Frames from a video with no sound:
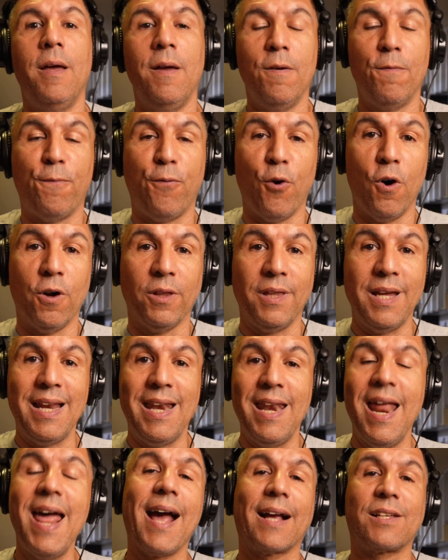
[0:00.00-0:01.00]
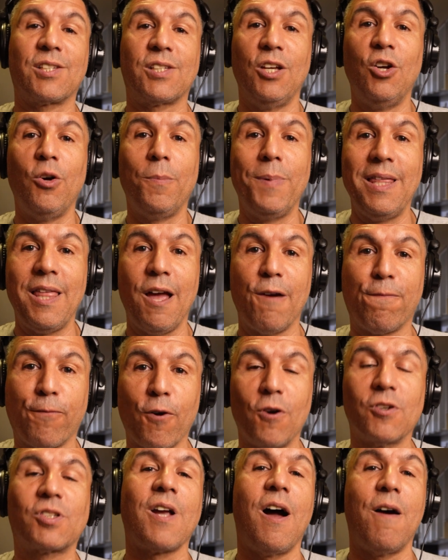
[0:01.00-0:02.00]
For the Knicks, it'll be their
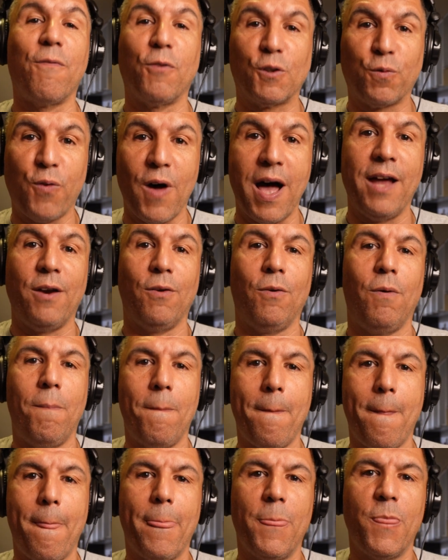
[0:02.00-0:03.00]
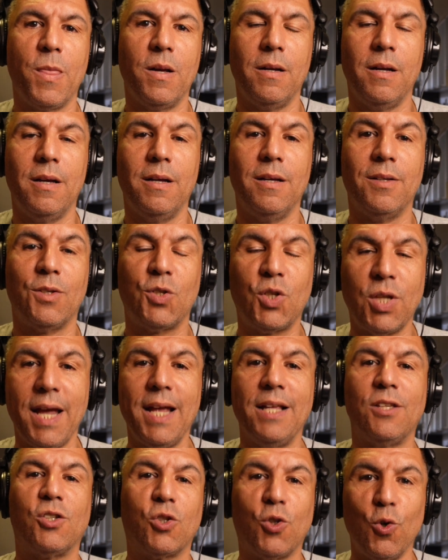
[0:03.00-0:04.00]
first conference final
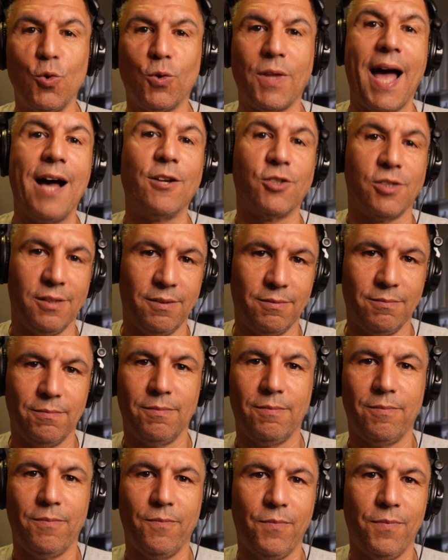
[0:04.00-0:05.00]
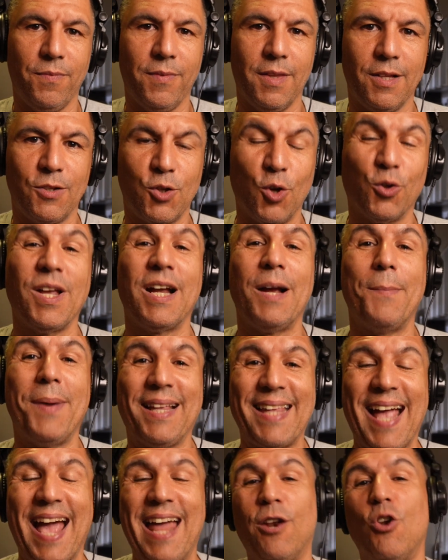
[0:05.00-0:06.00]
since two thousand. So think
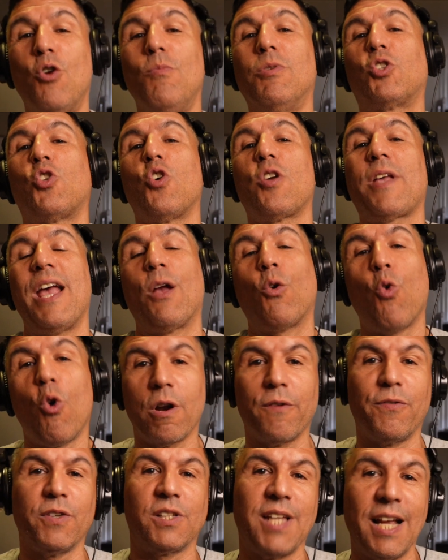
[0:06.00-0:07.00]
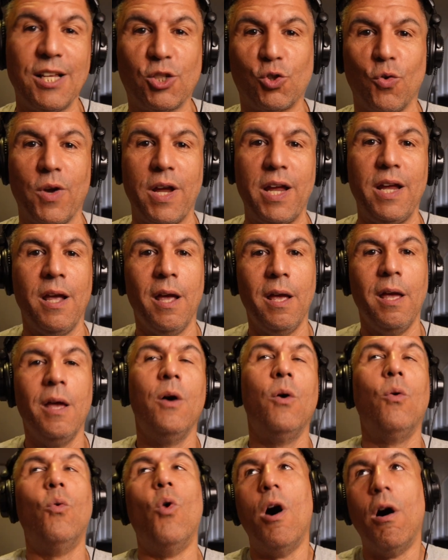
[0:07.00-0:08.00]
about that. It almost took a quarter of a century.
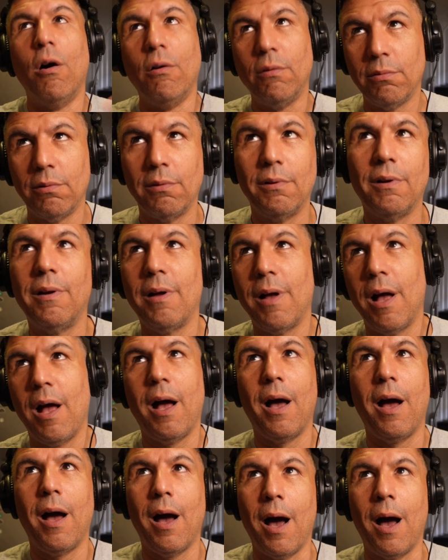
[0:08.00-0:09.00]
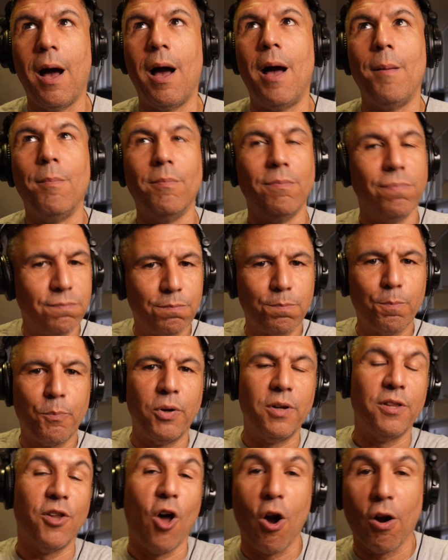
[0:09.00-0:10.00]
Well, I'm
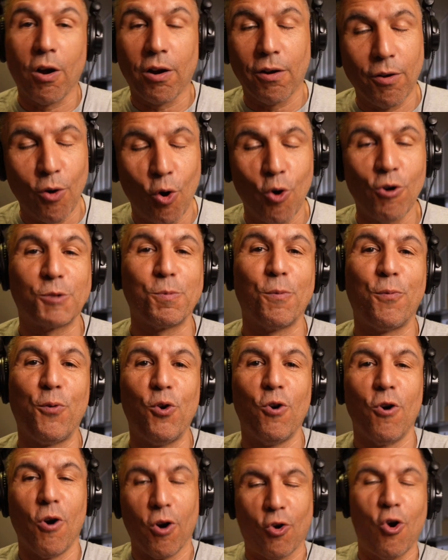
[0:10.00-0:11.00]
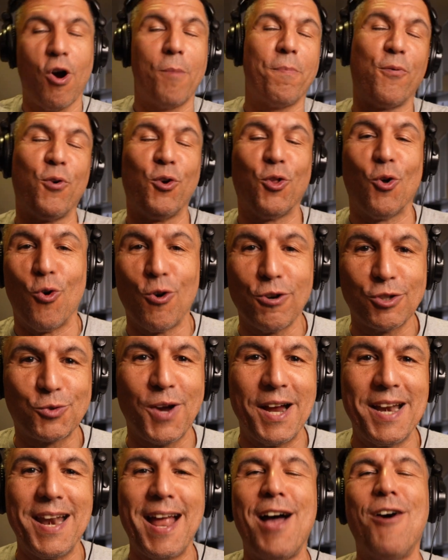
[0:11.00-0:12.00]
putting the horse before, or cart before the horse
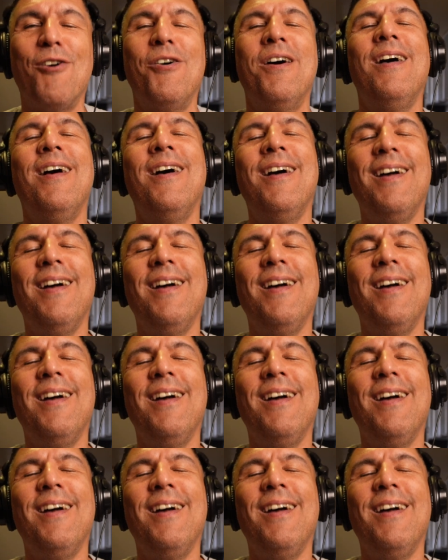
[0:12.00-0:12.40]
right now,